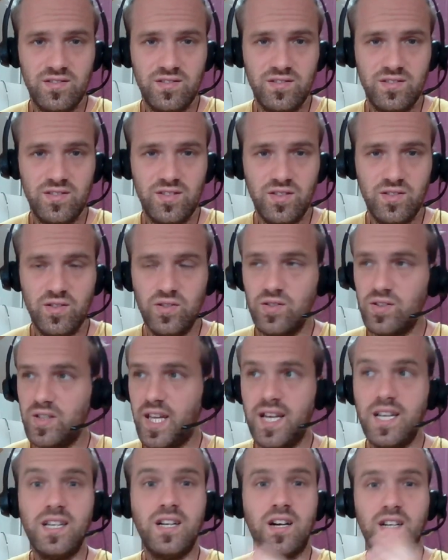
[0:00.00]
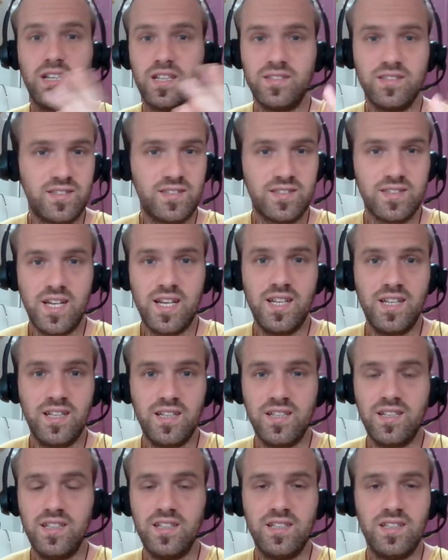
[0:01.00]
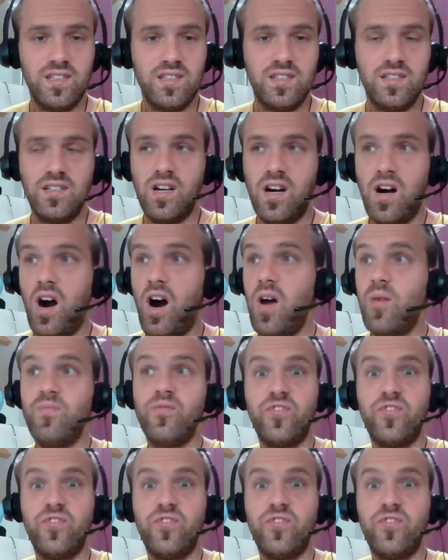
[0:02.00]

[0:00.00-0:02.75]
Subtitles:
to you, okay? I can say I'm